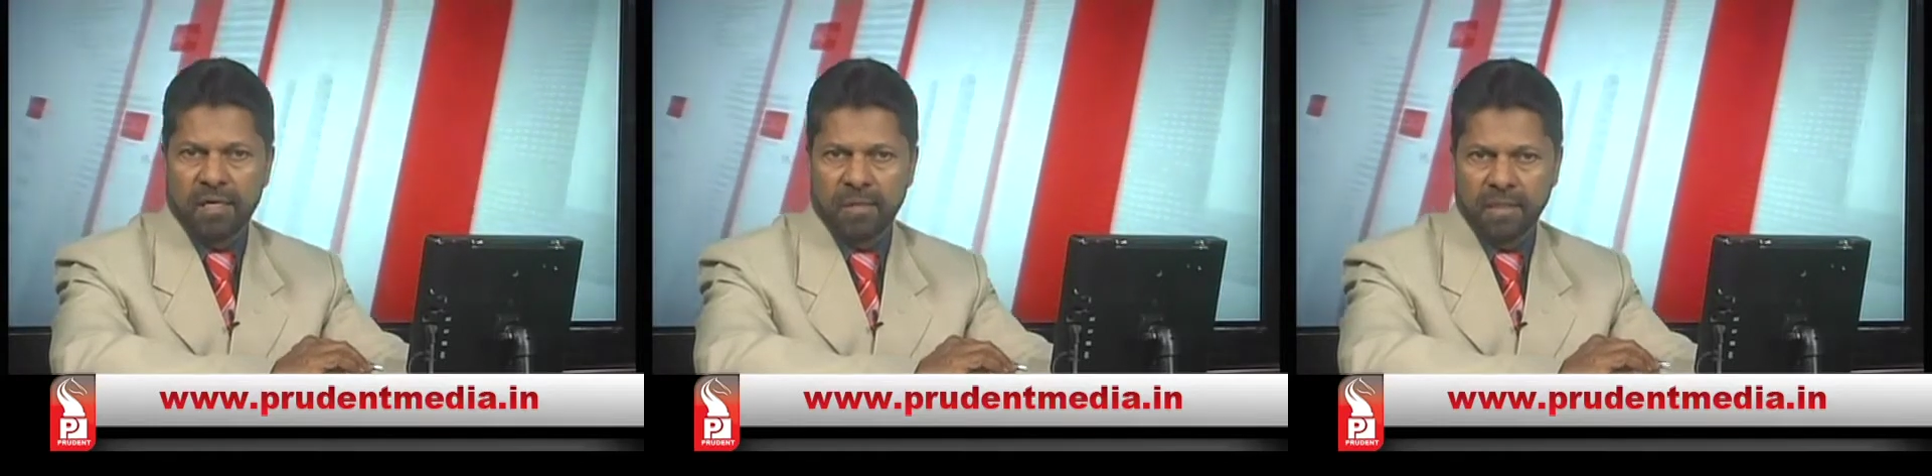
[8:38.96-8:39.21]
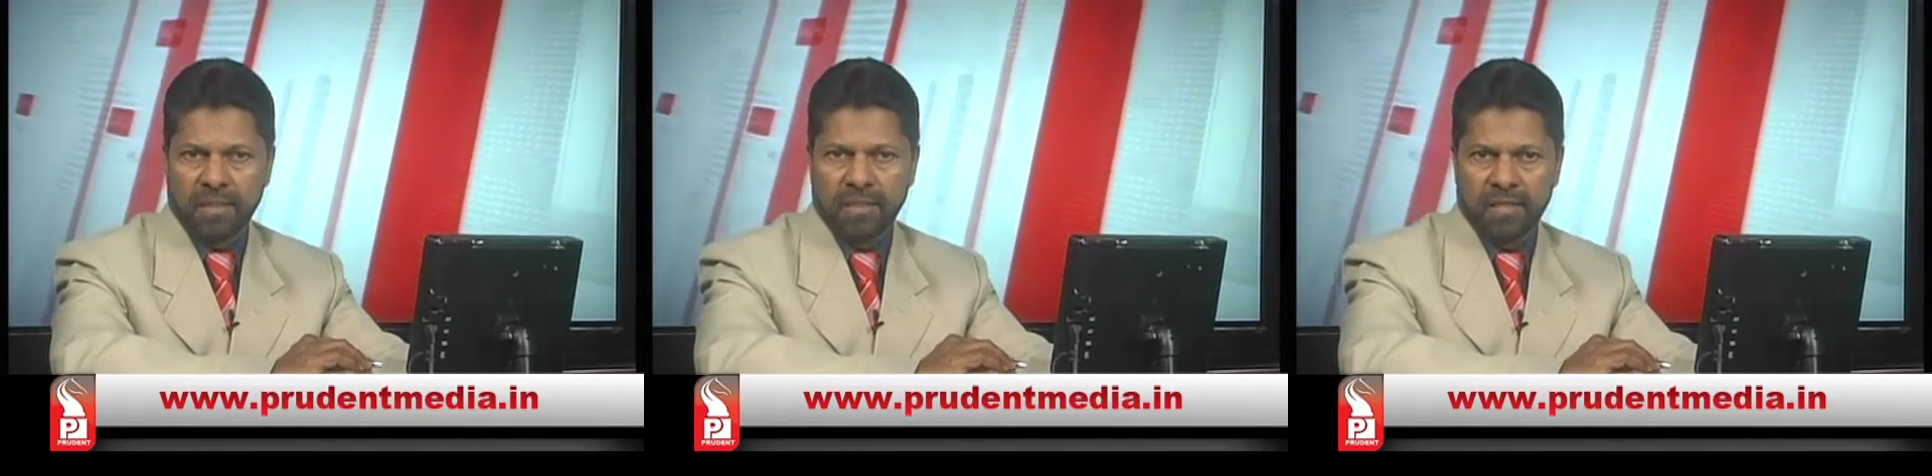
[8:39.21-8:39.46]

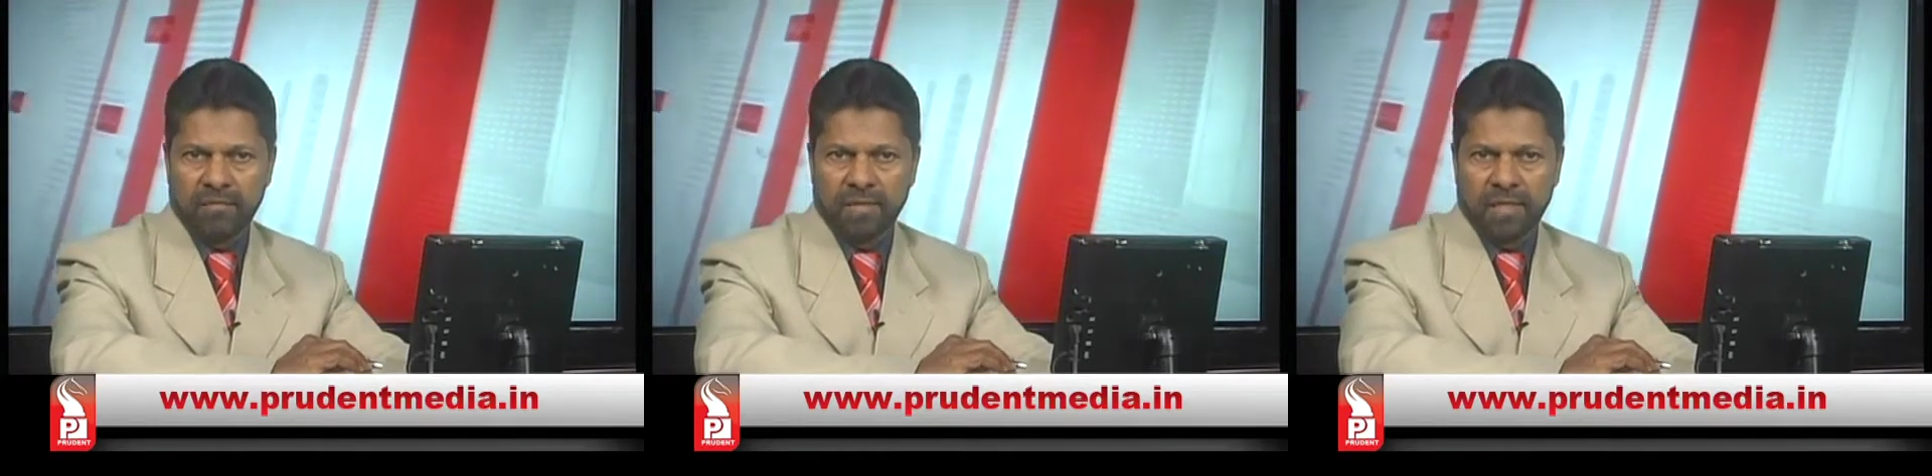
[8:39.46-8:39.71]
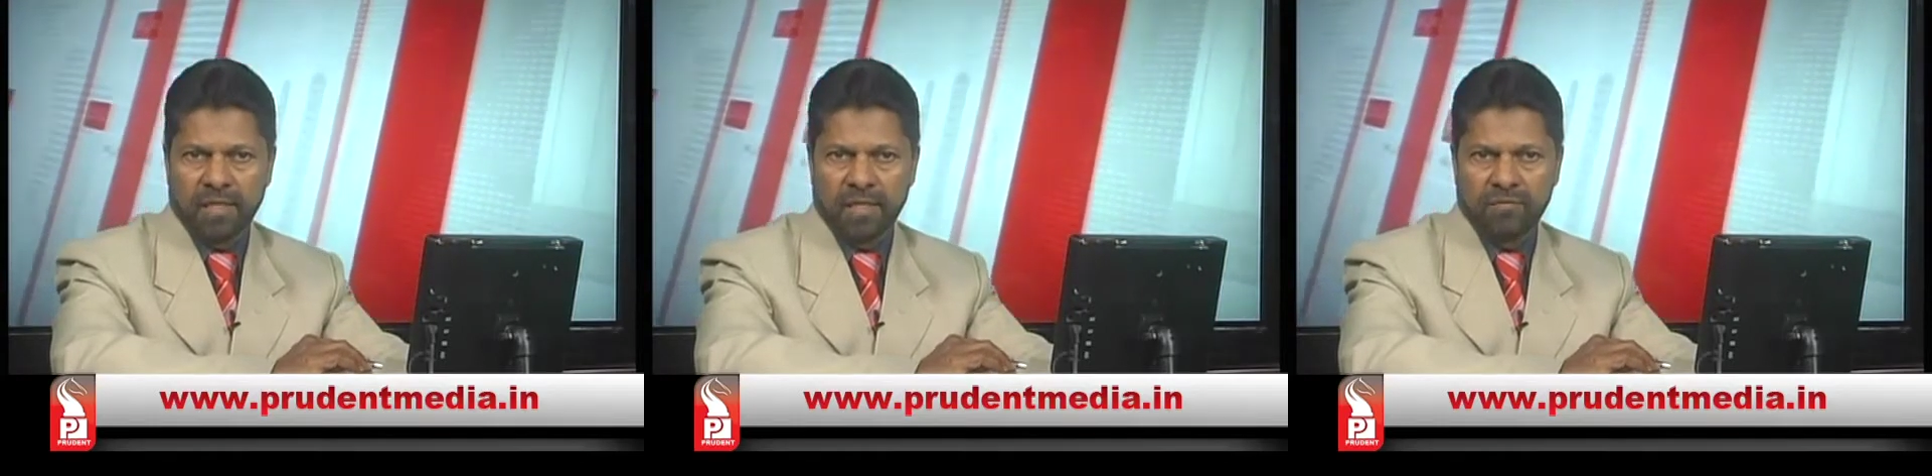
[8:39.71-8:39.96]
Army,
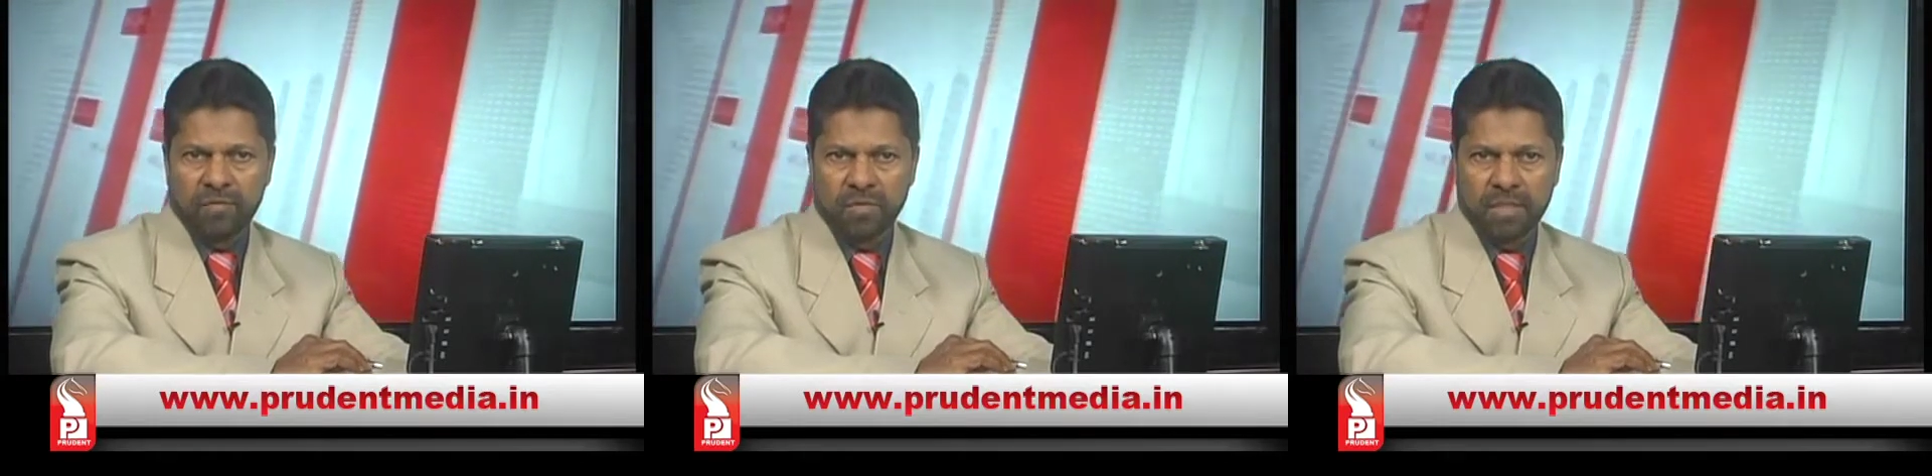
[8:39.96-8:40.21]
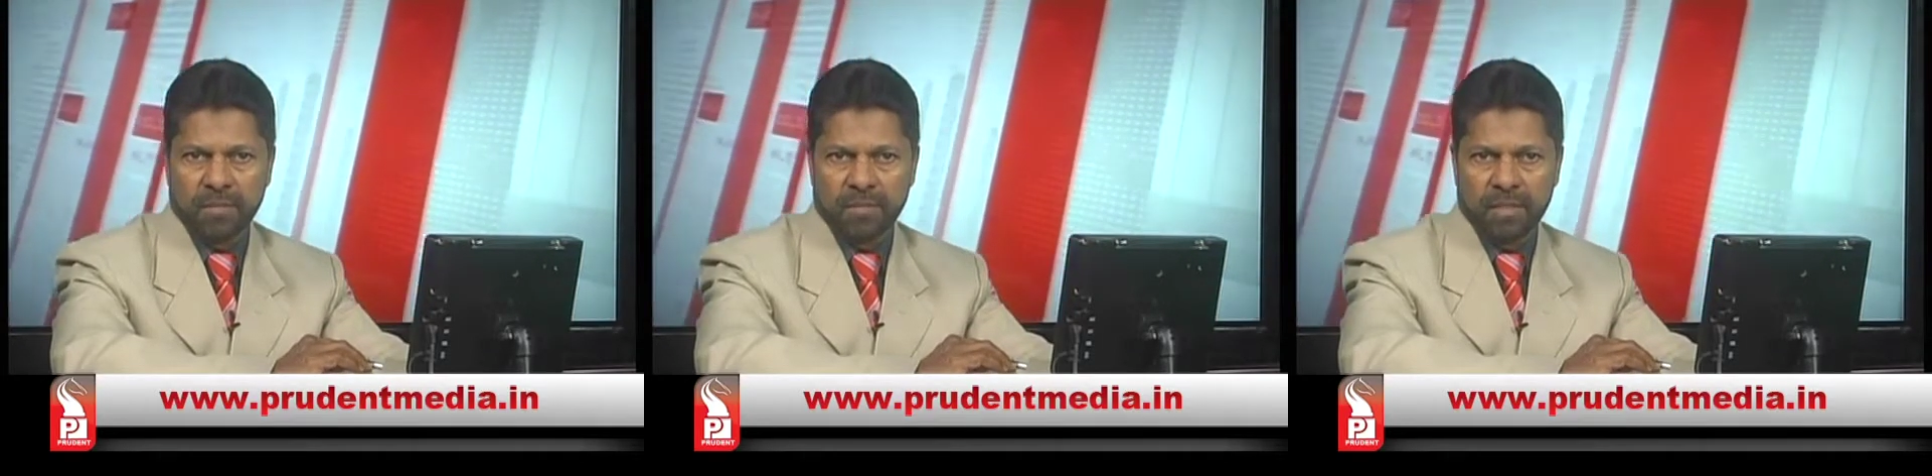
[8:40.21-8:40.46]
Navy and Air
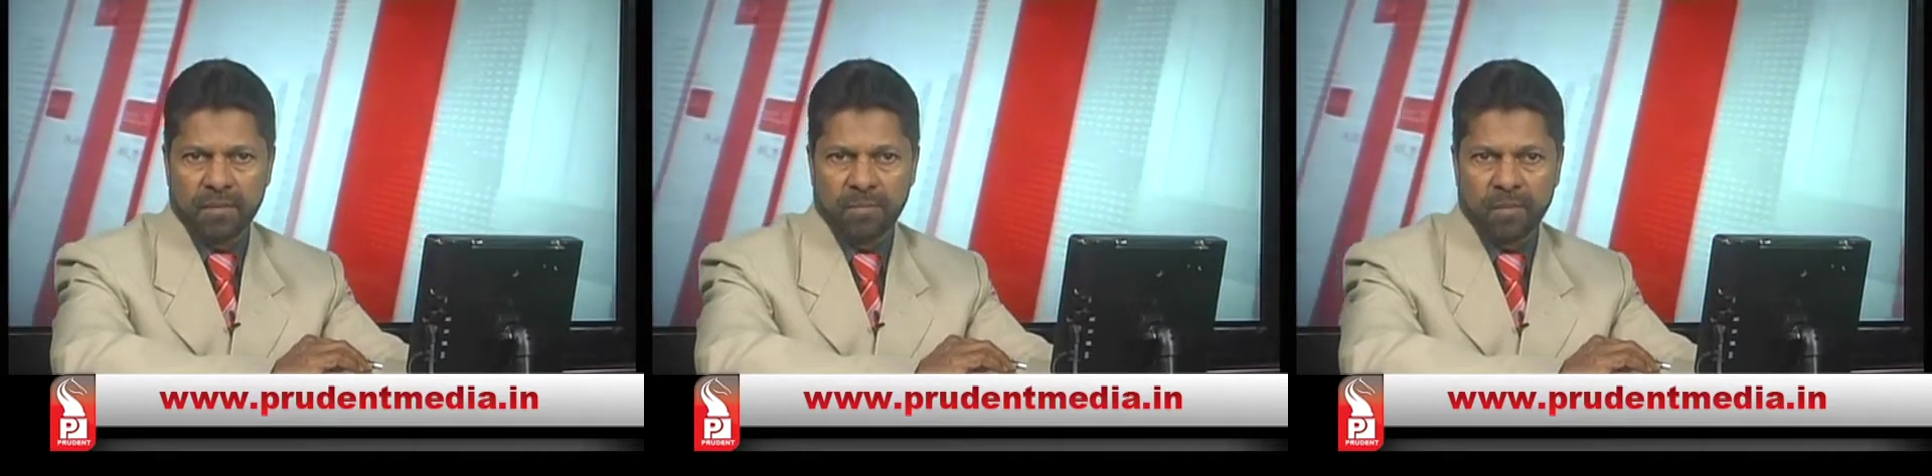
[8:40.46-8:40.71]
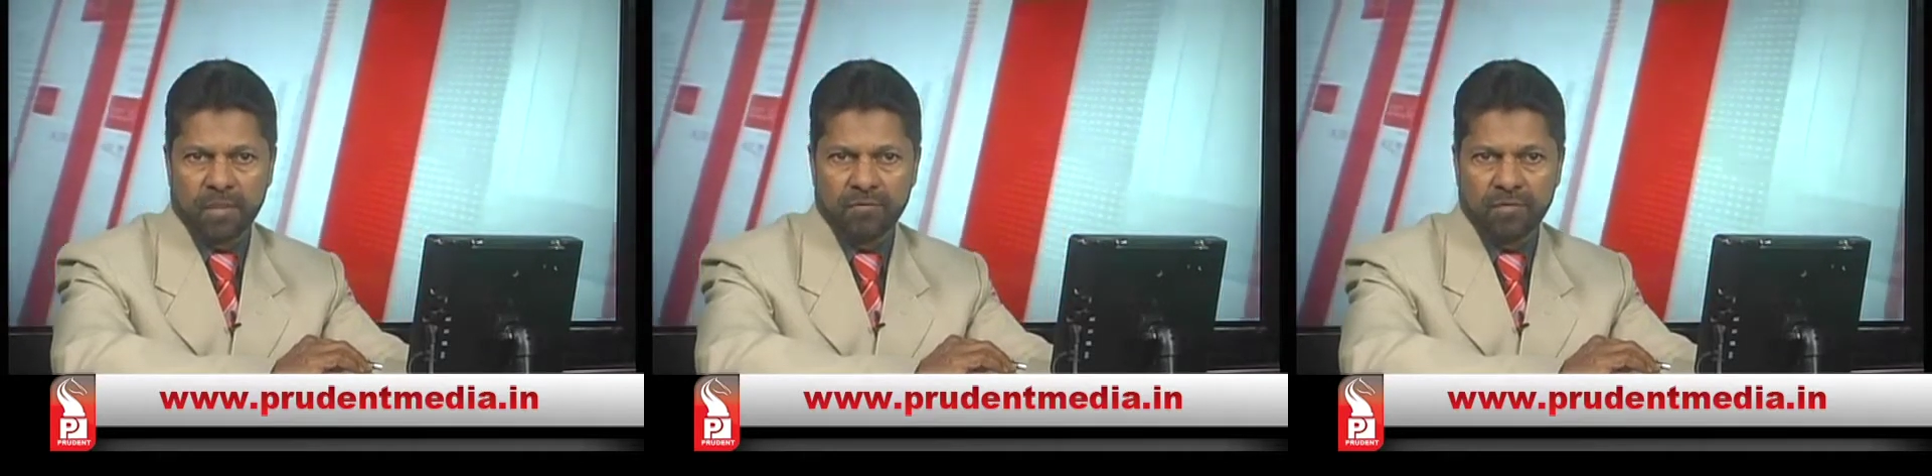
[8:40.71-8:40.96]
Force have been
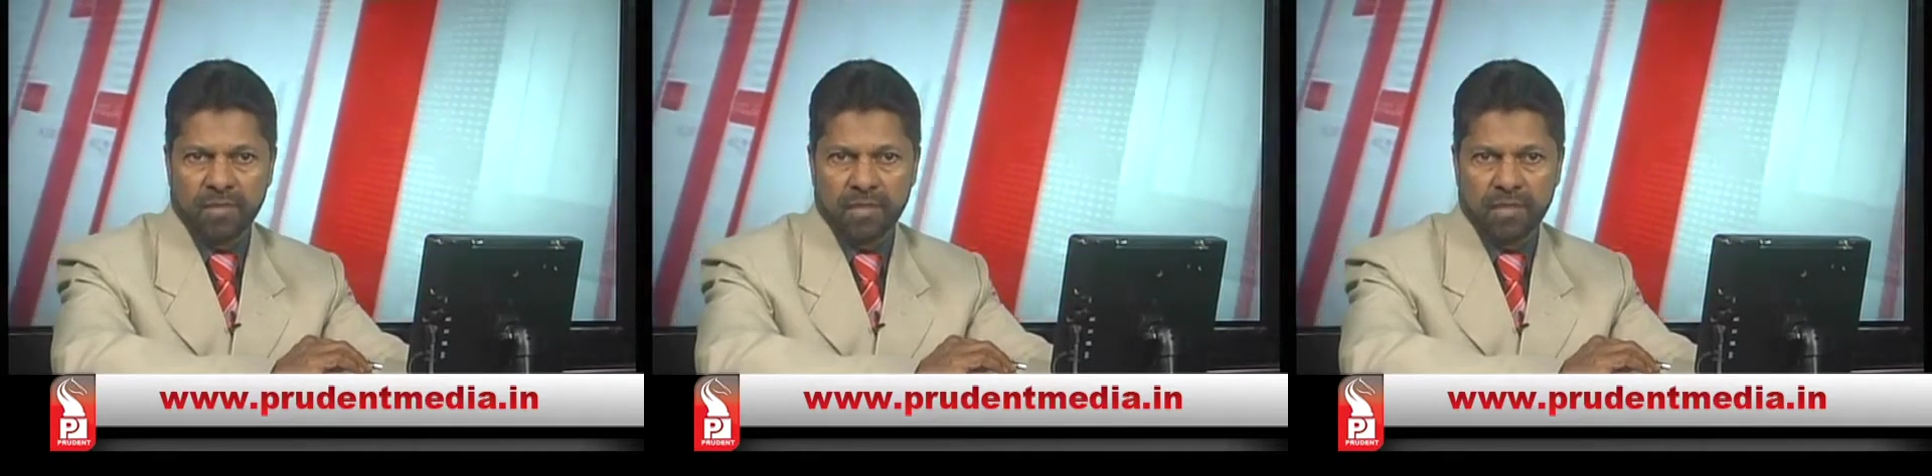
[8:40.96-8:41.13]
deployed for